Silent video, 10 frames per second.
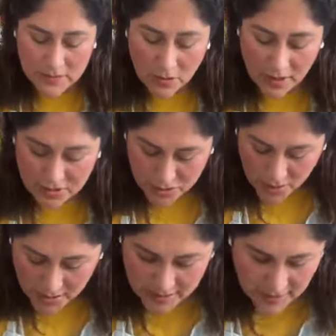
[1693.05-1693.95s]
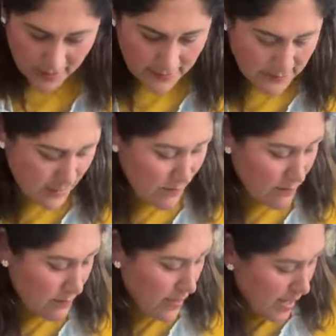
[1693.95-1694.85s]
Let's go ahead and dry this,
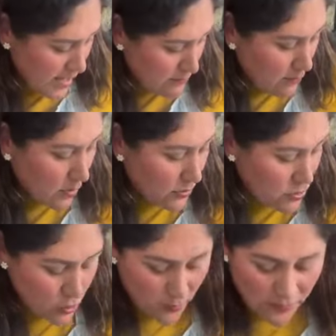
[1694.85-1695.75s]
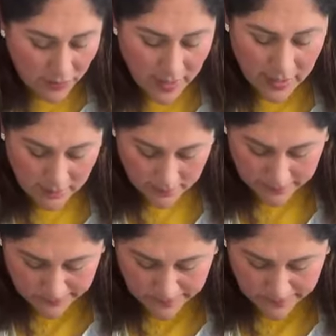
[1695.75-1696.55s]
and my mold should be ready.